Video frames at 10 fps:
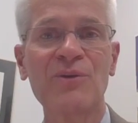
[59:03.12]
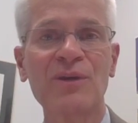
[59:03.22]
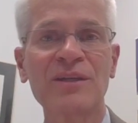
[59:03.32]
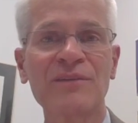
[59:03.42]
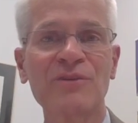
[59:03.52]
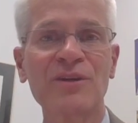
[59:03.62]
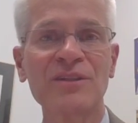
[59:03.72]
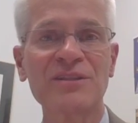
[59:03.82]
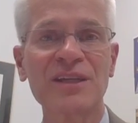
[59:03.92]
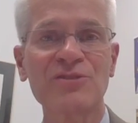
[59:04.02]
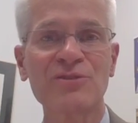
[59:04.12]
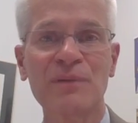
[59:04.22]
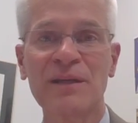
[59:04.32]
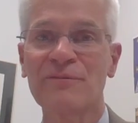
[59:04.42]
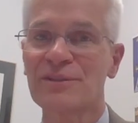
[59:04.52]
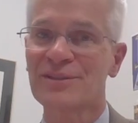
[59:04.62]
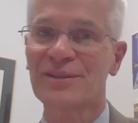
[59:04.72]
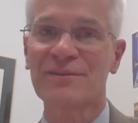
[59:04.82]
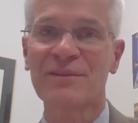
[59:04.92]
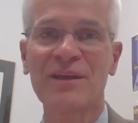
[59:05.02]
we're going to give you all these extra benefits
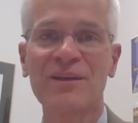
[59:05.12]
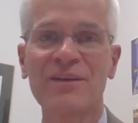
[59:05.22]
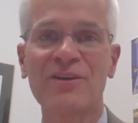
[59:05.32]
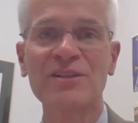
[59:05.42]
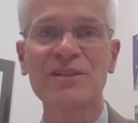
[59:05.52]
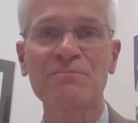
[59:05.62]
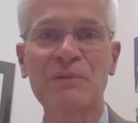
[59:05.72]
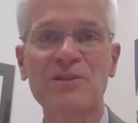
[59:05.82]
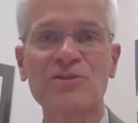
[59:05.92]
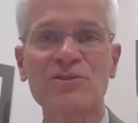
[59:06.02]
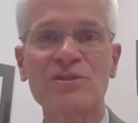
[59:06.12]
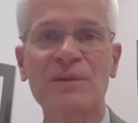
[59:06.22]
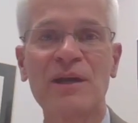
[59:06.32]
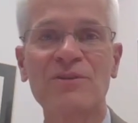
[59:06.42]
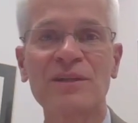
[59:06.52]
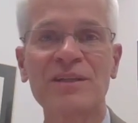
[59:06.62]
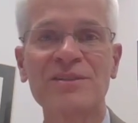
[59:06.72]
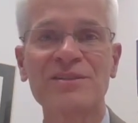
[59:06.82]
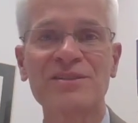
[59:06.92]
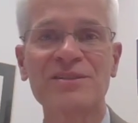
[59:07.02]
and glossy pictures about how
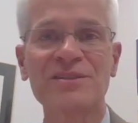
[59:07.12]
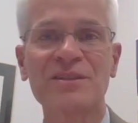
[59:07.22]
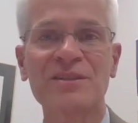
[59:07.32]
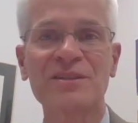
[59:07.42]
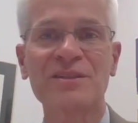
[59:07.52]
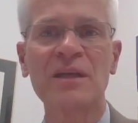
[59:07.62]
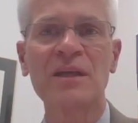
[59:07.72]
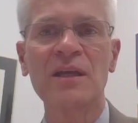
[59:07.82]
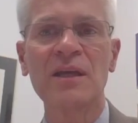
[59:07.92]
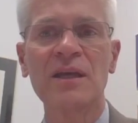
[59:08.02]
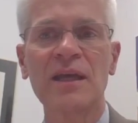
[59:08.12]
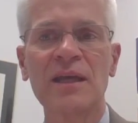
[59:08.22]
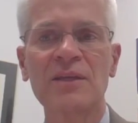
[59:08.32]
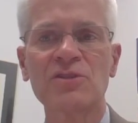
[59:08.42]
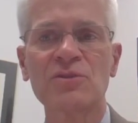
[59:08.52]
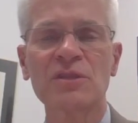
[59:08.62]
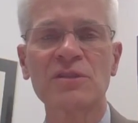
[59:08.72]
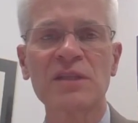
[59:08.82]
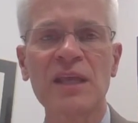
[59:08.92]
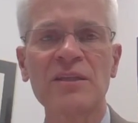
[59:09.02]
nice this is going to be. And so the
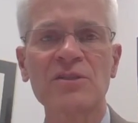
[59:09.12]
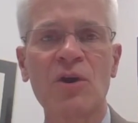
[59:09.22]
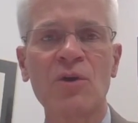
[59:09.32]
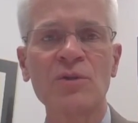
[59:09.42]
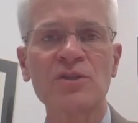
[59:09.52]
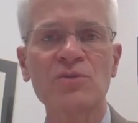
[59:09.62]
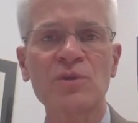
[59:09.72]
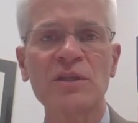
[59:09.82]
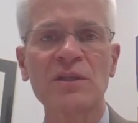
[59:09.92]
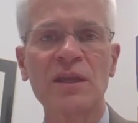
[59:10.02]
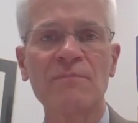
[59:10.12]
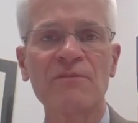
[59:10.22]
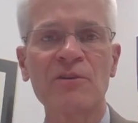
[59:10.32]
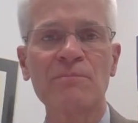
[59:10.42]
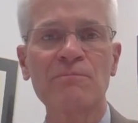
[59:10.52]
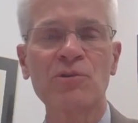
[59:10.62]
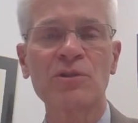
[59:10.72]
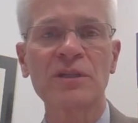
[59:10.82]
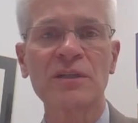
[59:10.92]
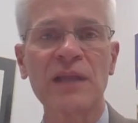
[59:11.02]
state has always treated them very
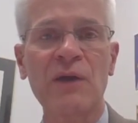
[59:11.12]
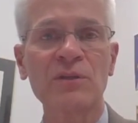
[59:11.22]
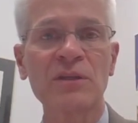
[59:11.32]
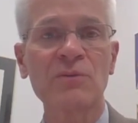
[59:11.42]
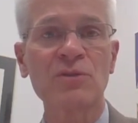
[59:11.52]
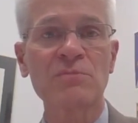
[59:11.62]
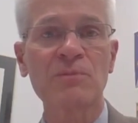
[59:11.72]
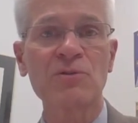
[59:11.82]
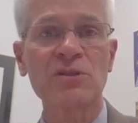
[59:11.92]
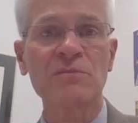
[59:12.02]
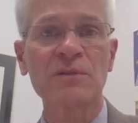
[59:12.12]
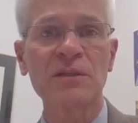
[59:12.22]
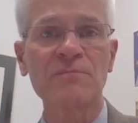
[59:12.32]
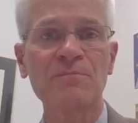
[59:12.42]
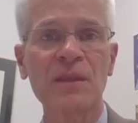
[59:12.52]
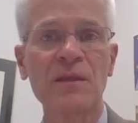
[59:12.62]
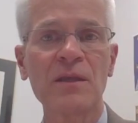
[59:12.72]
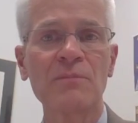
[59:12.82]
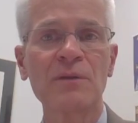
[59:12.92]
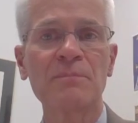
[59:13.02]
poorly, not what they were supposed to be.
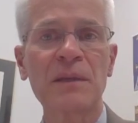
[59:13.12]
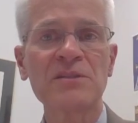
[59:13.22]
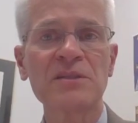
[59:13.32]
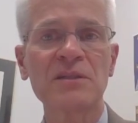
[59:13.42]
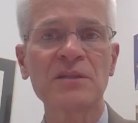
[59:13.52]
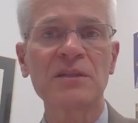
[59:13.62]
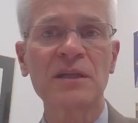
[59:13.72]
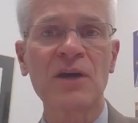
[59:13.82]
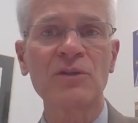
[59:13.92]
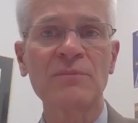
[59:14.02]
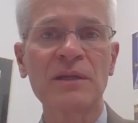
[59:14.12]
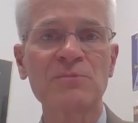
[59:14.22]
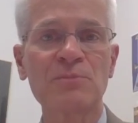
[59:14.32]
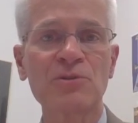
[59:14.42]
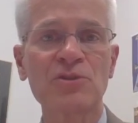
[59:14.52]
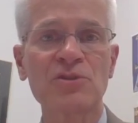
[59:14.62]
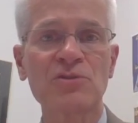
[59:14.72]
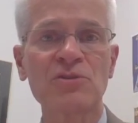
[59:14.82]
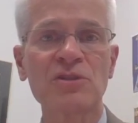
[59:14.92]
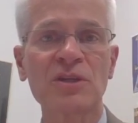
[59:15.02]
But basically, the county-based
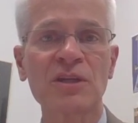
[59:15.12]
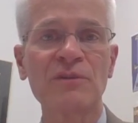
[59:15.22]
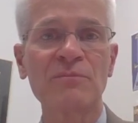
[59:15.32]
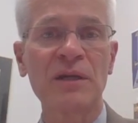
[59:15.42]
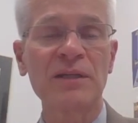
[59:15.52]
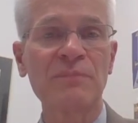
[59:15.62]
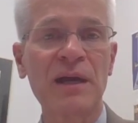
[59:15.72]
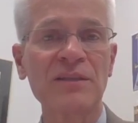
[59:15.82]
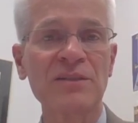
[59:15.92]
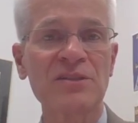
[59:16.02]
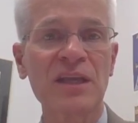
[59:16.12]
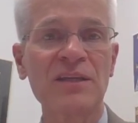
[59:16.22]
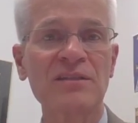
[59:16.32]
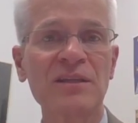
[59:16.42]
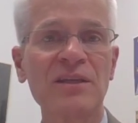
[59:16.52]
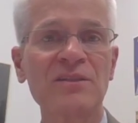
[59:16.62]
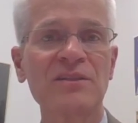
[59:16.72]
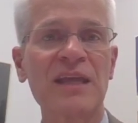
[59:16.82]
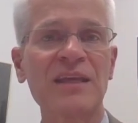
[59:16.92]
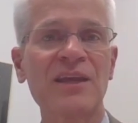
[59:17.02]
purchasers are given money by the state to
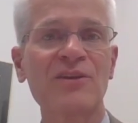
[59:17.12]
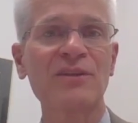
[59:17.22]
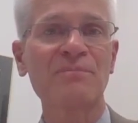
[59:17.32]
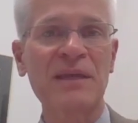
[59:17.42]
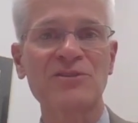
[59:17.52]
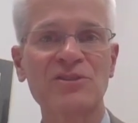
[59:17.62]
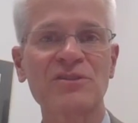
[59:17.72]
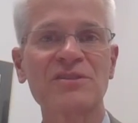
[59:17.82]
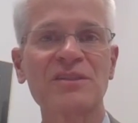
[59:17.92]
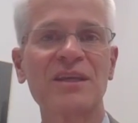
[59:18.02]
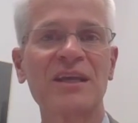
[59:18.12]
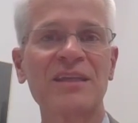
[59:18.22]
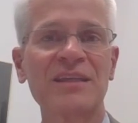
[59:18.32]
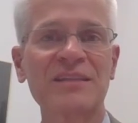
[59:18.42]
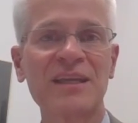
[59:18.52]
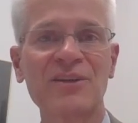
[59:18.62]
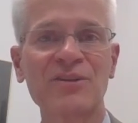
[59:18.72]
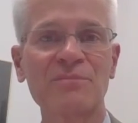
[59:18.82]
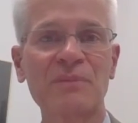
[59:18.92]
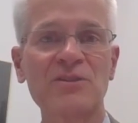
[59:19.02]
take care of the patients, and they take care
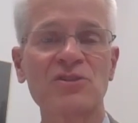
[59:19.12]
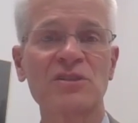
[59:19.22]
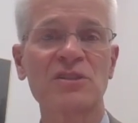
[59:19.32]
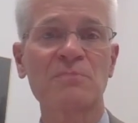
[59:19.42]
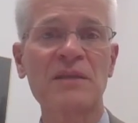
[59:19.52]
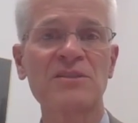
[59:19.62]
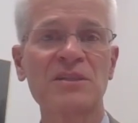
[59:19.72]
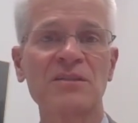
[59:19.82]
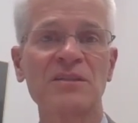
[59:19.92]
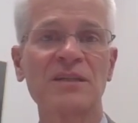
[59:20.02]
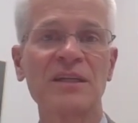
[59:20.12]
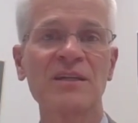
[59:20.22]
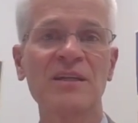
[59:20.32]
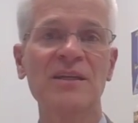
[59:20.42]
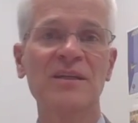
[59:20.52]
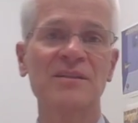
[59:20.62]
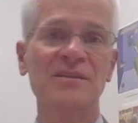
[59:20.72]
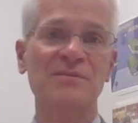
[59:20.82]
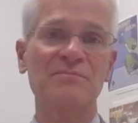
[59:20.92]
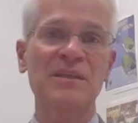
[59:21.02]
of the patients. It's basically like
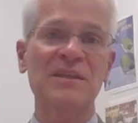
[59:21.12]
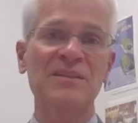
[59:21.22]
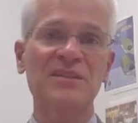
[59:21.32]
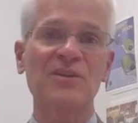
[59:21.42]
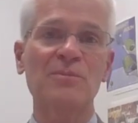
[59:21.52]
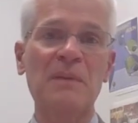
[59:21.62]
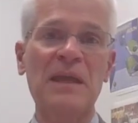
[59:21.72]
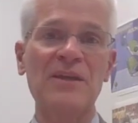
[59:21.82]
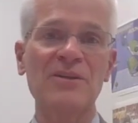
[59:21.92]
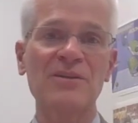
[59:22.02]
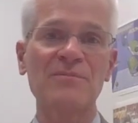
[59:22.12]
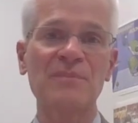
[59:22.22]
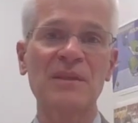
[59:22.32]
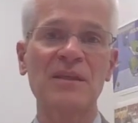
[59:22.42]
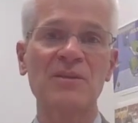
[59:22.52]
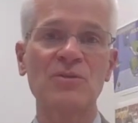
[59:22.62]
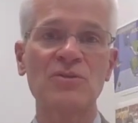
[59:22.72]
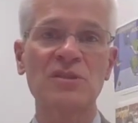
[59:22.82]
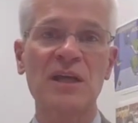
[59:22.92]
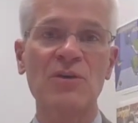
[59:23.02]
a mini single payer in
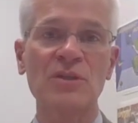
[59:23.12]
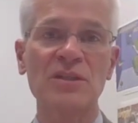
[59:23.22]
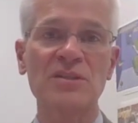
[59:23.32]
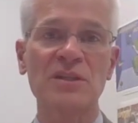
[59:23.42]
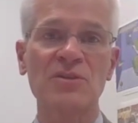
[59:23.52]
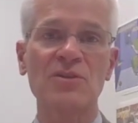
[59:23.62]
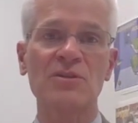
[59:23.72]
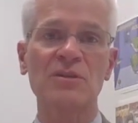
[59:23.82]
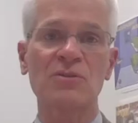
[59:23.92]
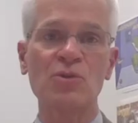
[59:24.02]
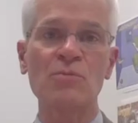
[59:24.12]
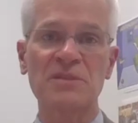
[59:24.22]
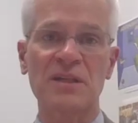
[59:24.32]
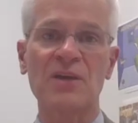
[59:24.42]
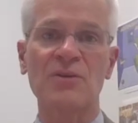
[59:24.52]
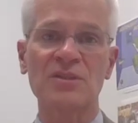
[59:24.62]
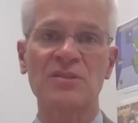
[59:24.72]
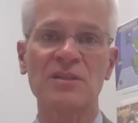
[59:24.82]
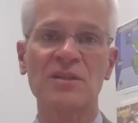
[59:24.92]
those counties, and there are groups of counties.